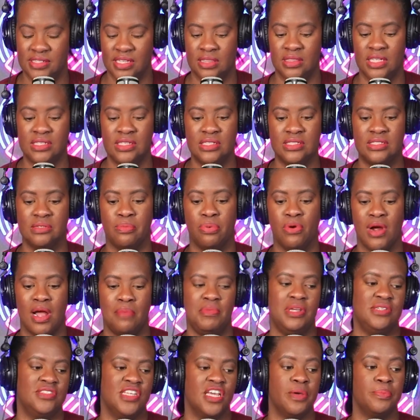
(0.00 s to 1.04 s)
And this is a prime
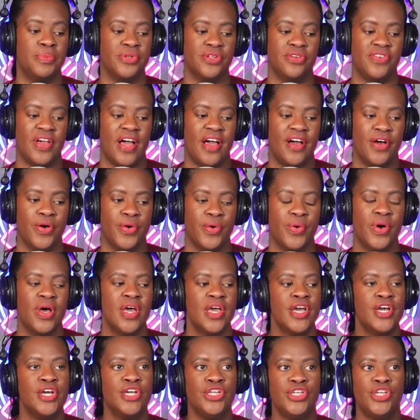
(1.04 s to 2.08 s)
example of how,
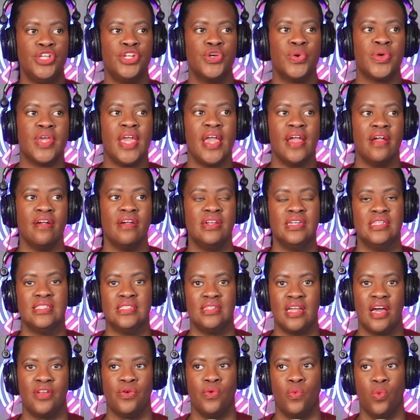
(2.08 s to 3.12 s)
Karen is
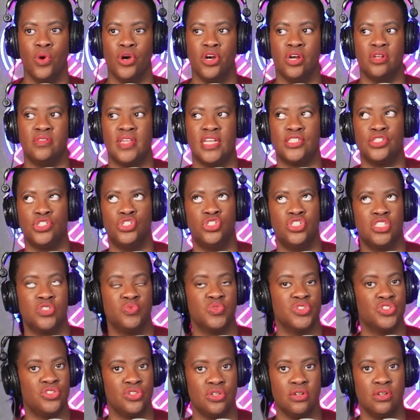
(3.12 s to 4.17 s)
not a word that's just
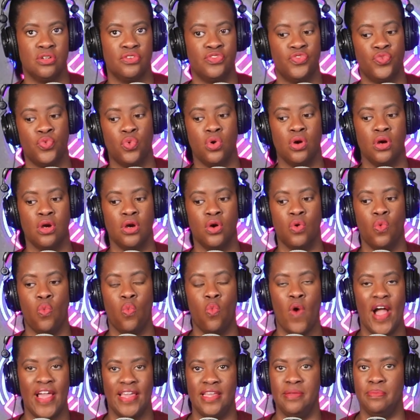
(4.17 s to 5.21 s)
reserved for
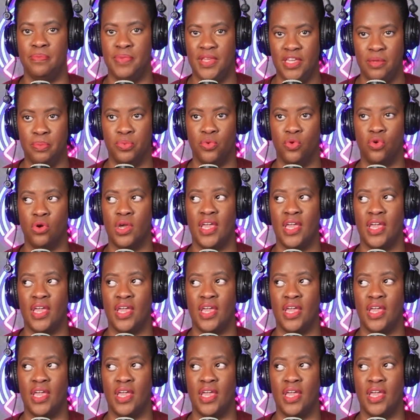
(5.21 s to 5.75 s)
white people.